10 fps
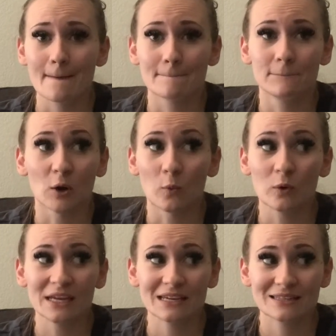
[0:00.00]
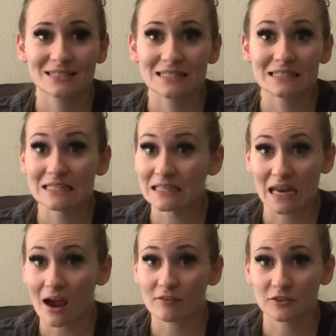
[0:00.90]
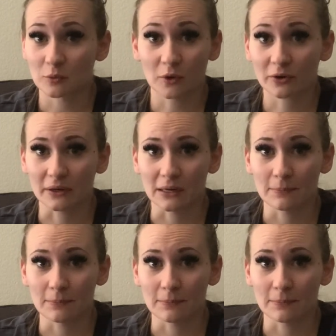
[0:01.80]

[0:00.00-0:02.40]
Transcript: But we didn't have to worry